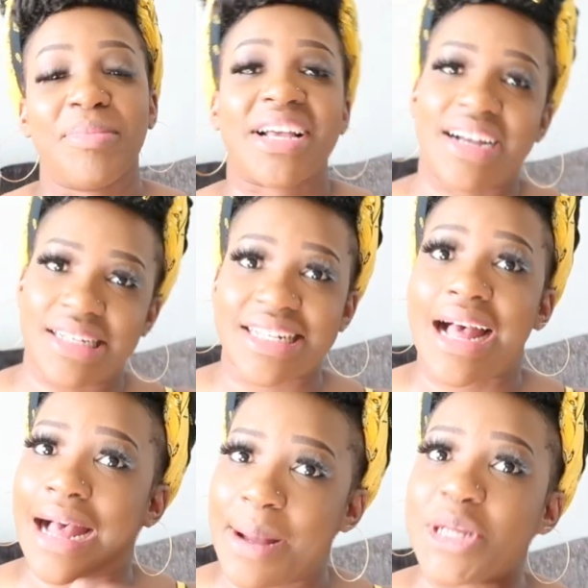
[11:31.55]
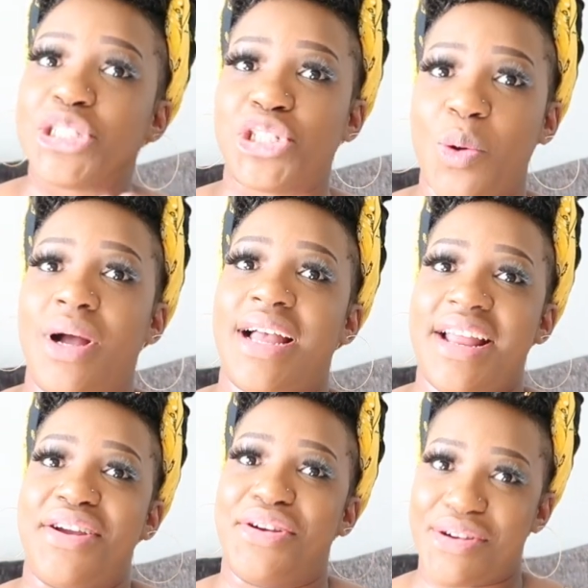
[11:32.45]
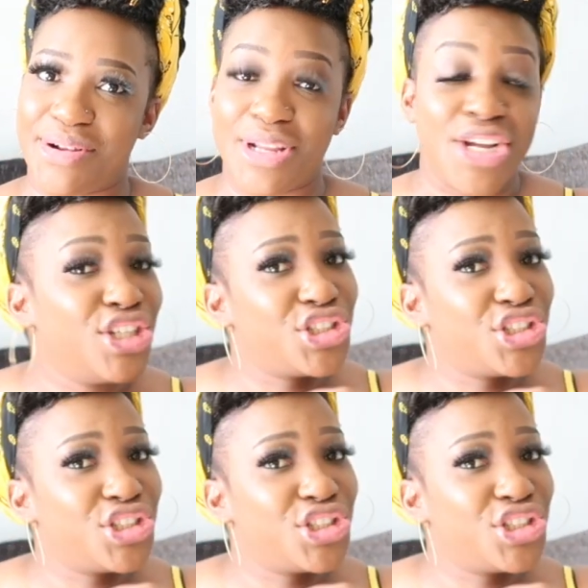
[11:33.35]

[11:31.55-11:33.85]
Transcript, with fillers: because I'm a shower kind of girl.